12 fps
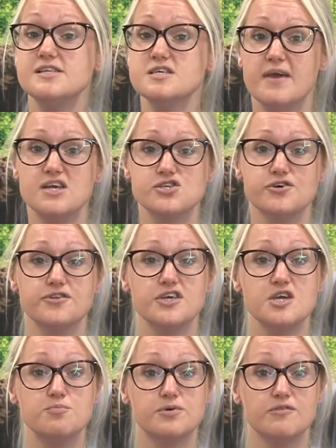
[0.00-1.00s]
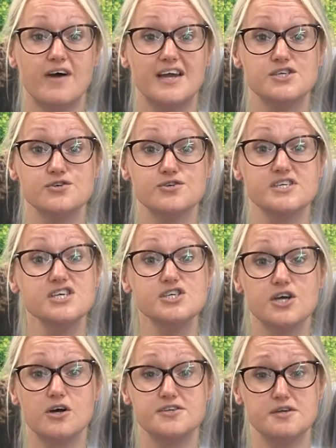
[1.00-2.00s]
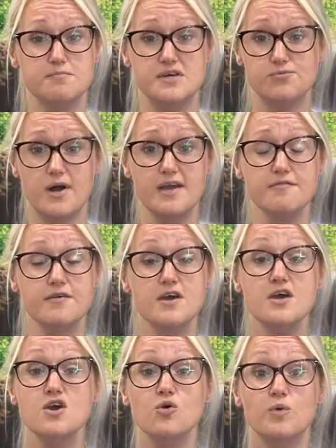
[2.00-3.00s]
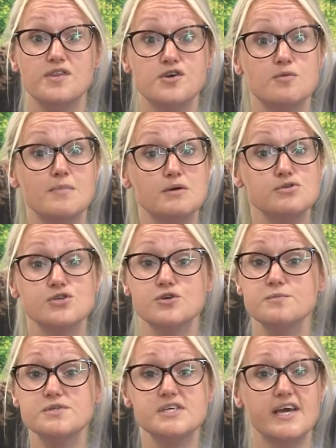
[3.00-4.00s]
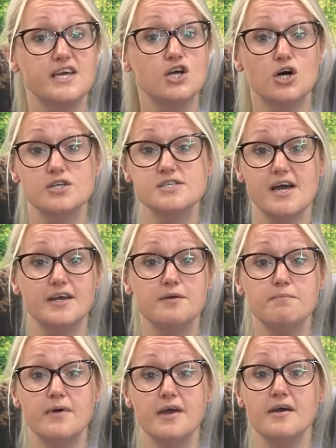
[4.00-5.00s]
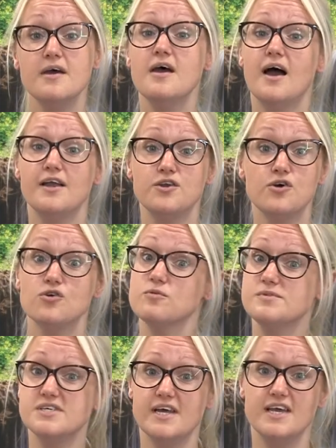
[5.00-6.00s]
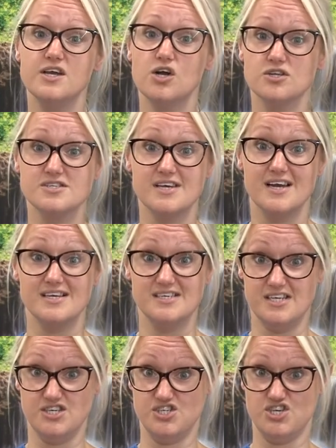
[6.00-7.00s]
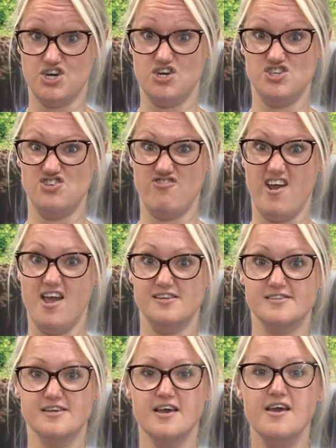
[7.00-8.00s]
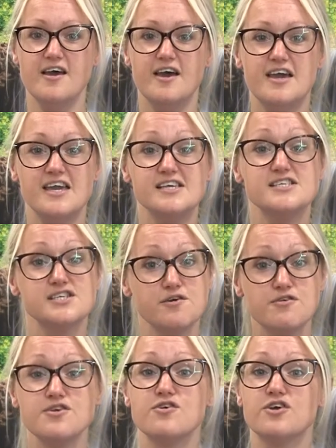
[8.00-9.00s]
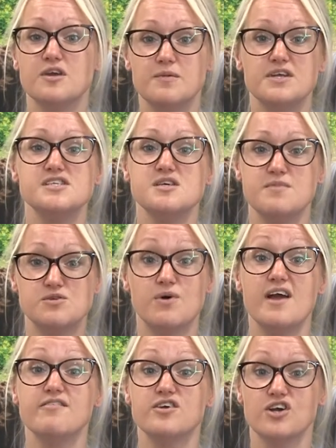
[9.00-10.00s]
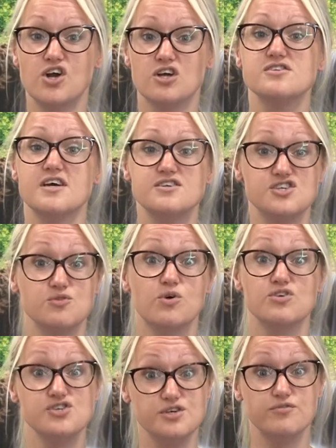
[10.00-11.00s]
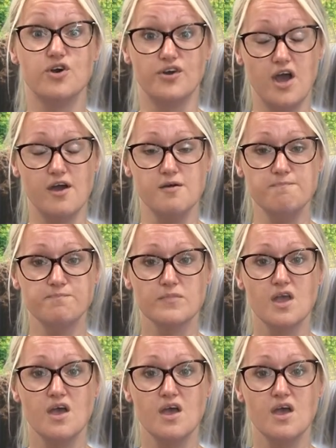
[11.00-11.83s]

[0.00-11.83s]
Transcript: to make sure that you provide your discharging midwife with your most up-to-date contact number and your up-to-date contact discharge address. It's so that your community midwife can contact you once you've gone home.